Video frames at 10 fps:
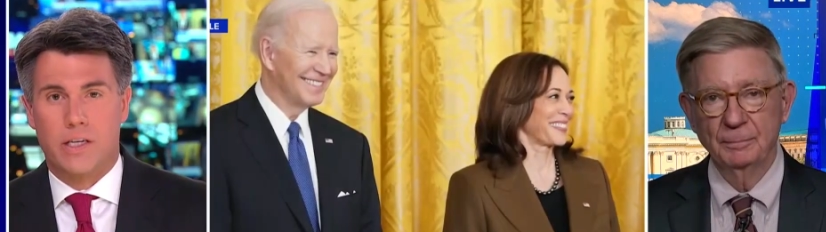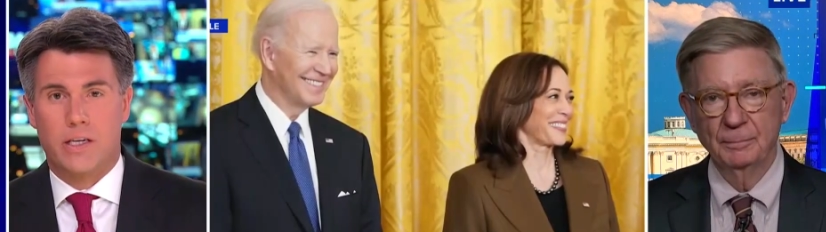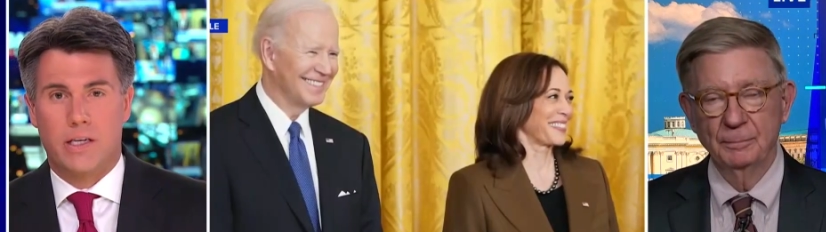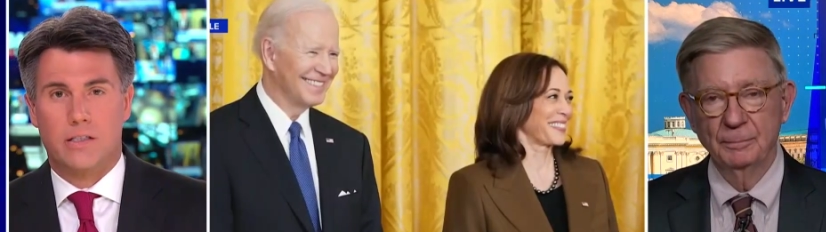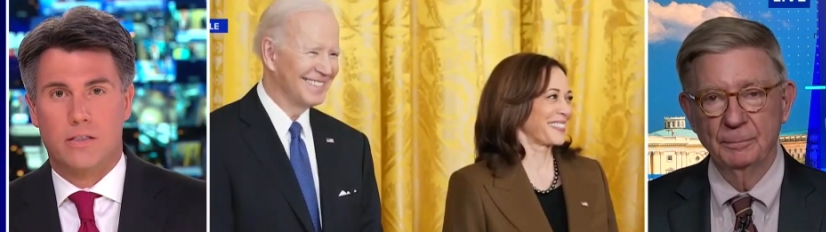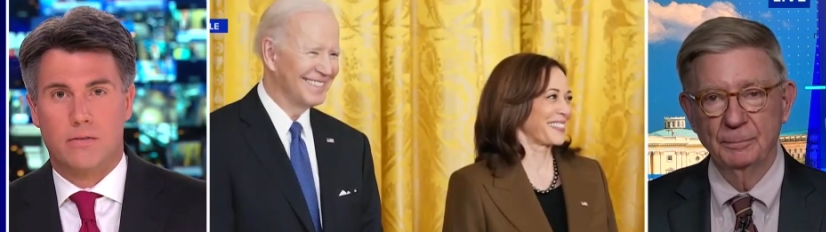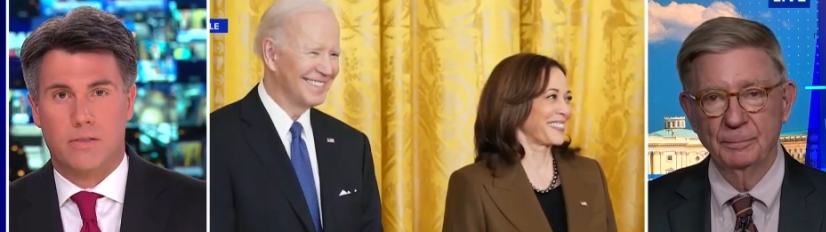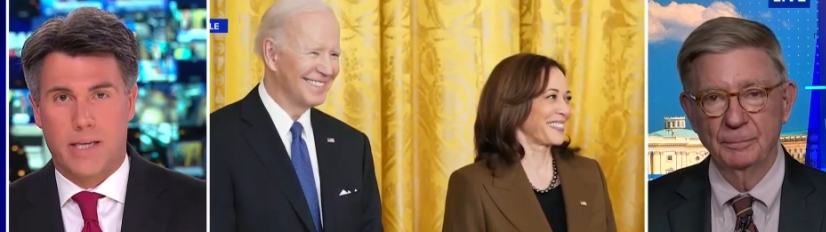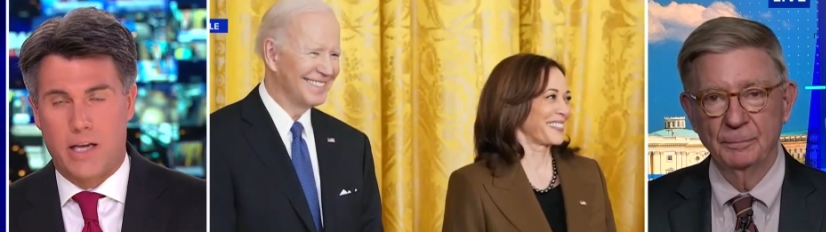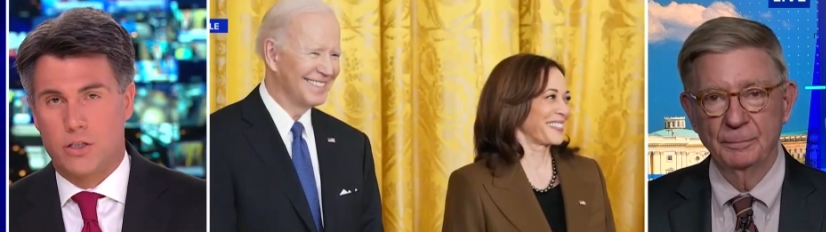Speaker 1: in his
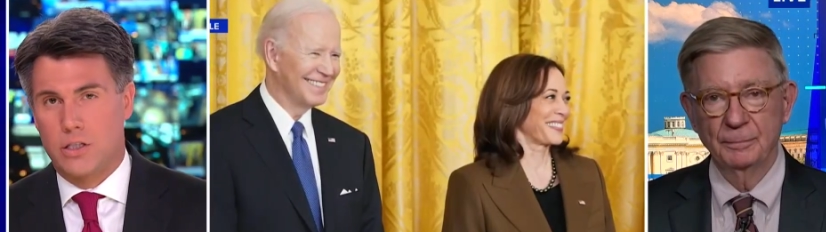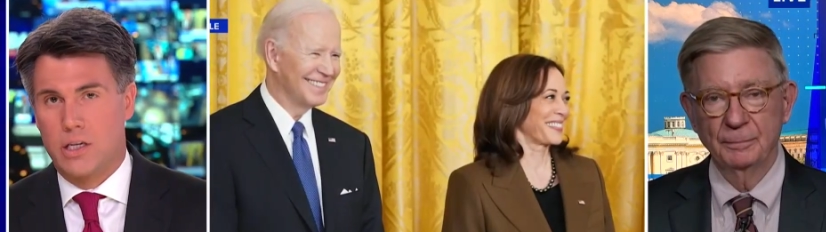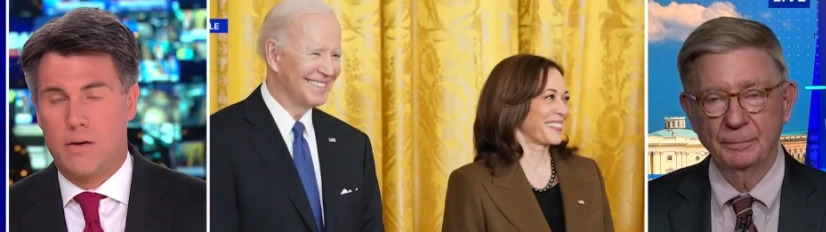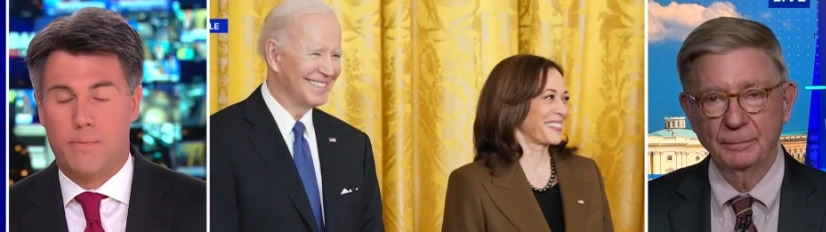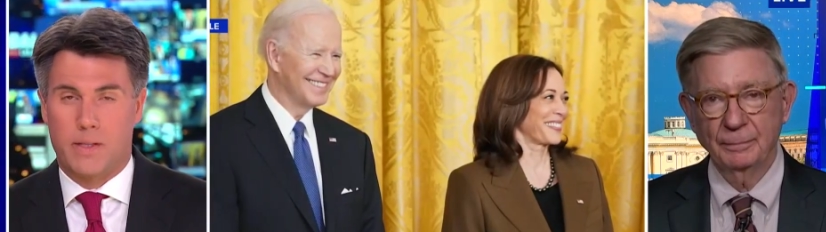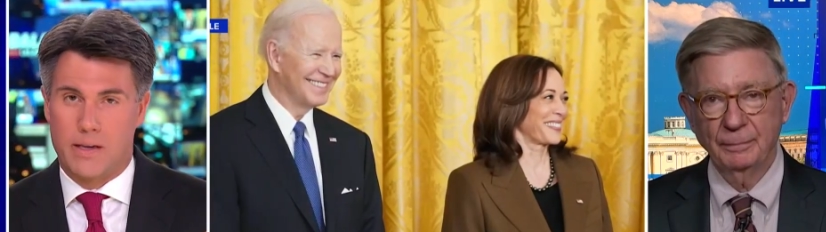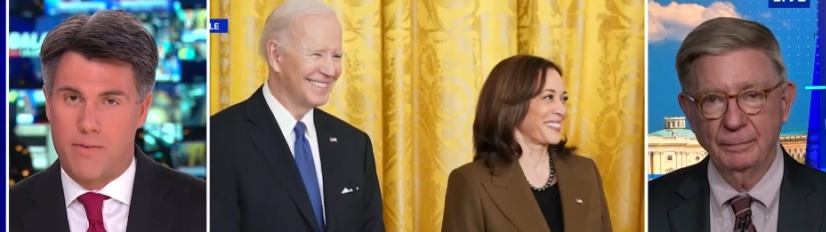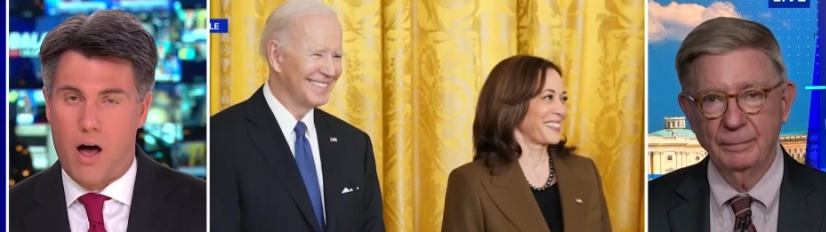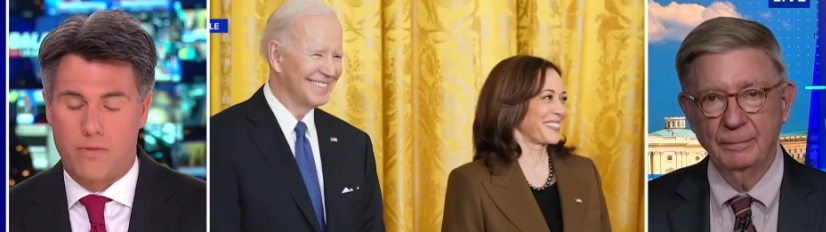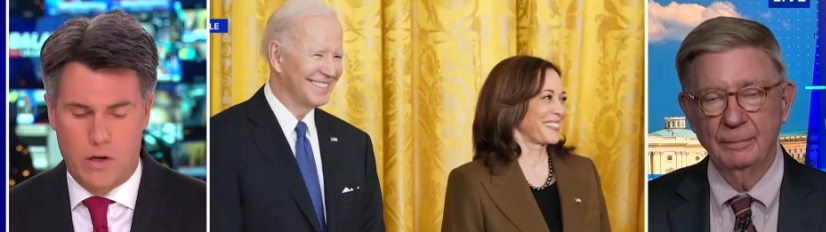scheduling, intimately
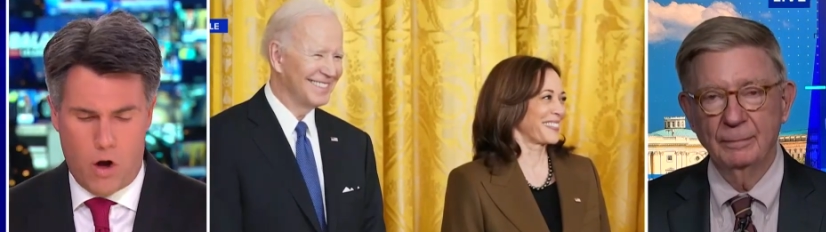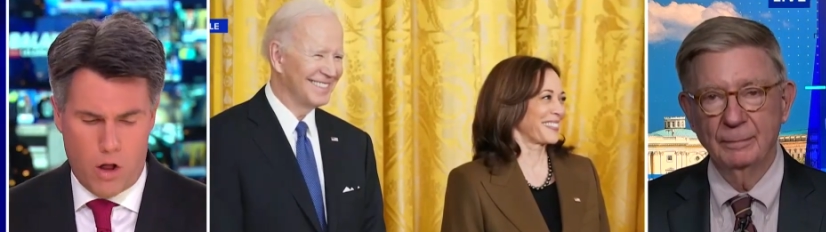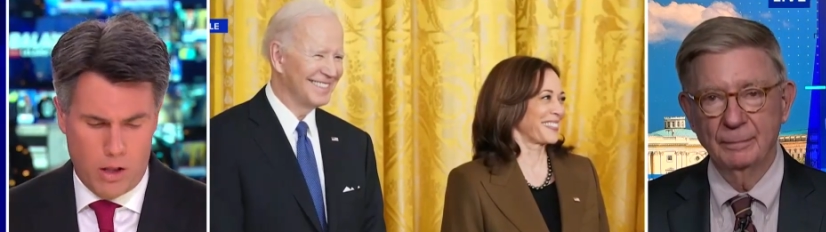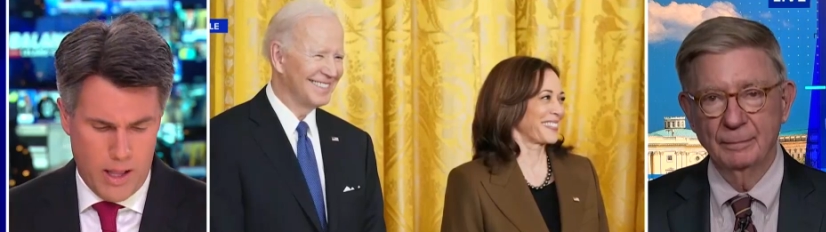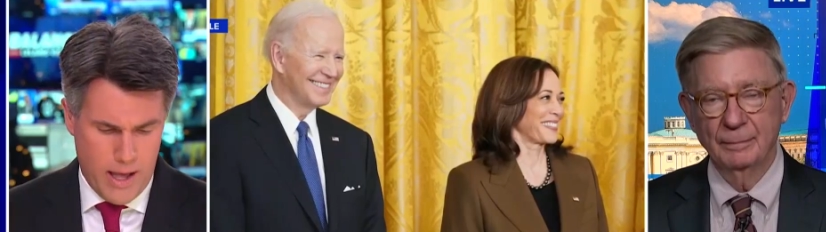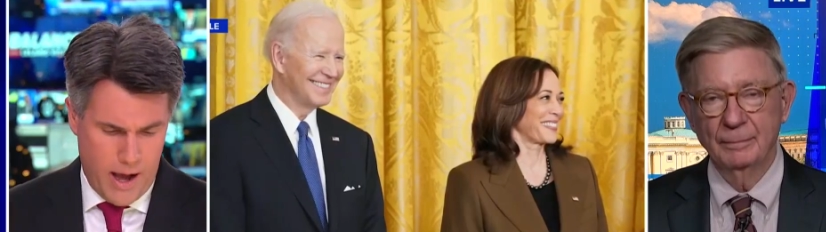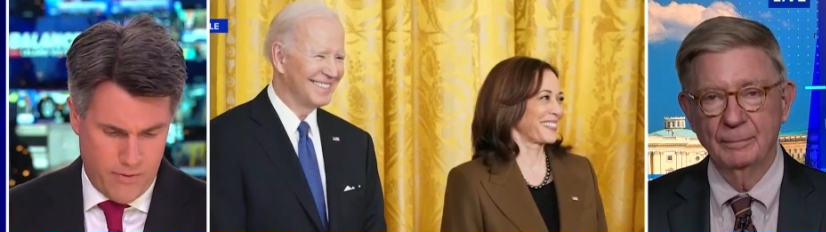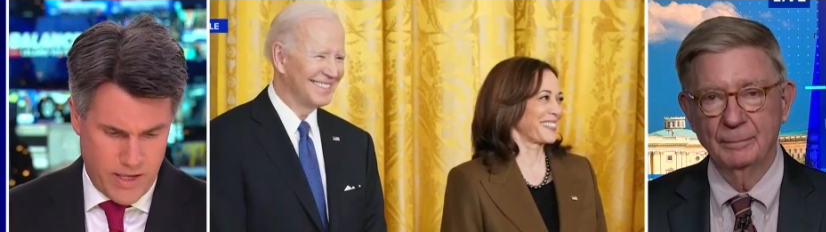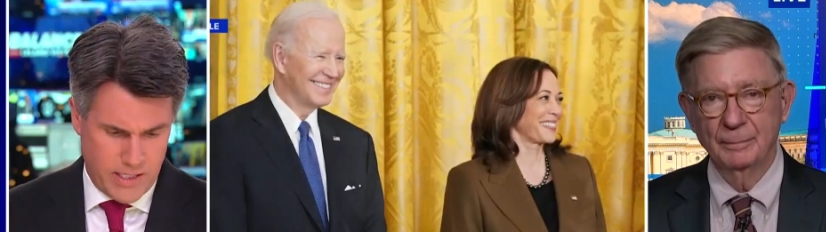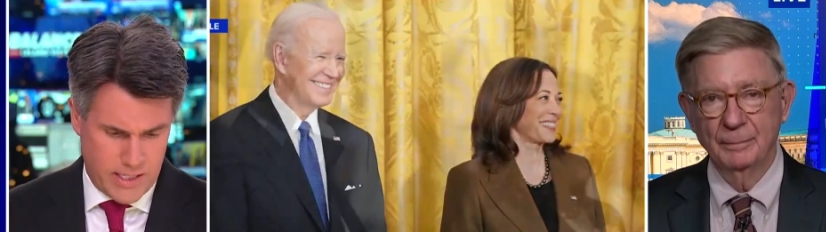involved in all of these